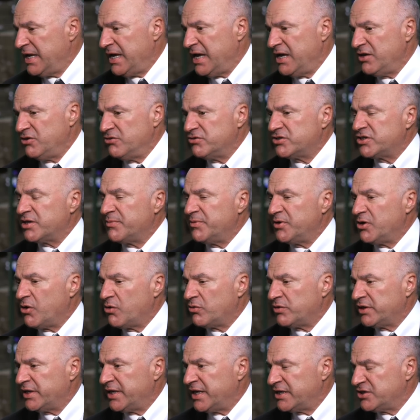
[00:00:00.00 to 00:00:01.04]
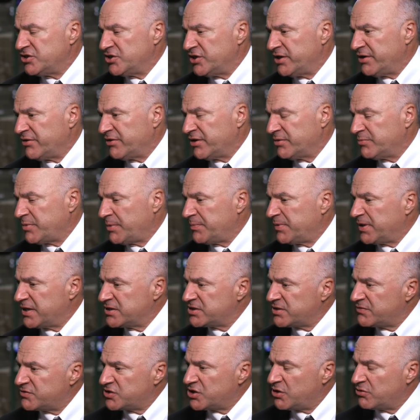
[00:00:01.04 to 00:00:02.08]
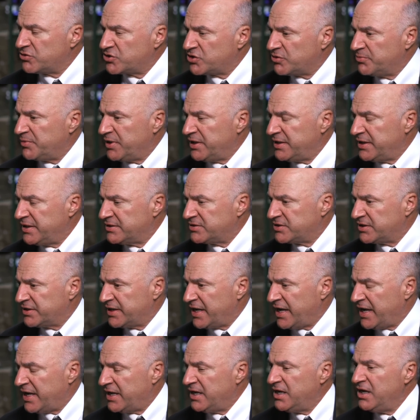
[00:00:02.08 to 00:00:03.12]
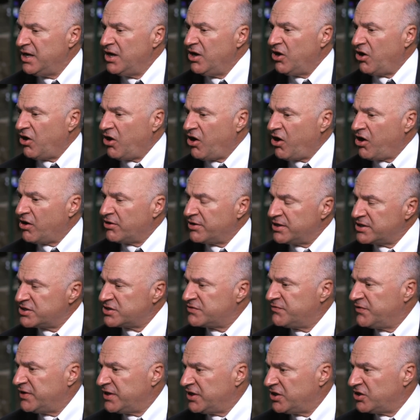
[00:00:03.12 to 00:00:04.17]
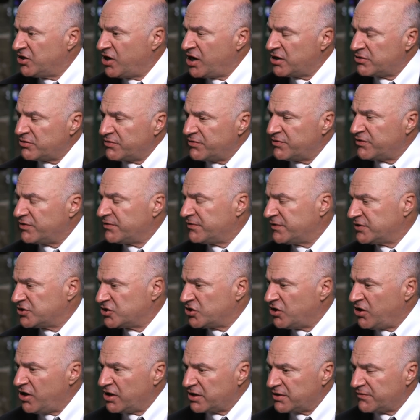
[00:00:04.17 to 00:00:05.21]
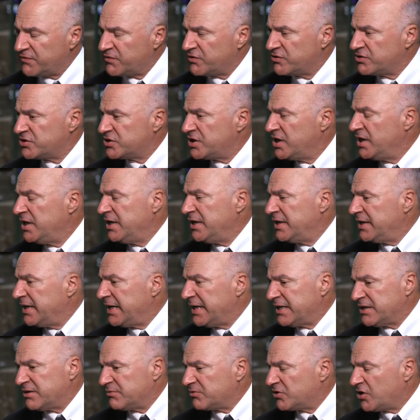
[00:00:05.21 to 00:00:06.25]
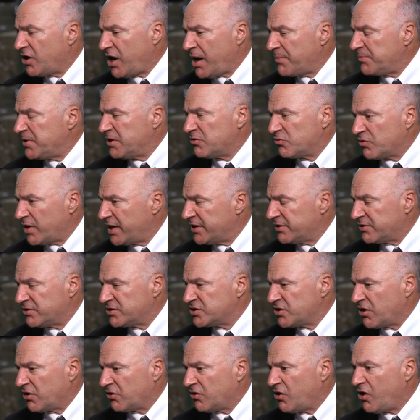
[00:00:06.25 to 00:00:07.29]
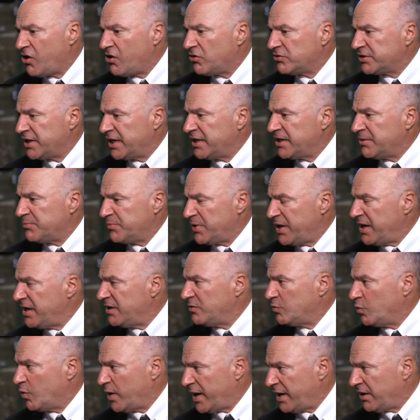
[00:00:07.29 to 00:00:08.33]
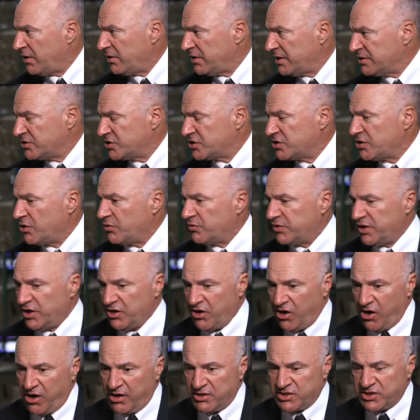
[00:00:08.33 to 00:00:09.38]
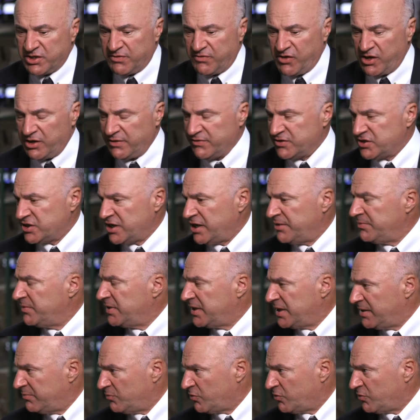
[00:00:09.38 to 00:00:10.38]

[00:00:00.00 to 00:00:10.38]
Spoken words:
It used to be only engineering, but because of social media today, artists, videographers, photographers, copywriters are all getting paid well, and so the arts have all of a sudden become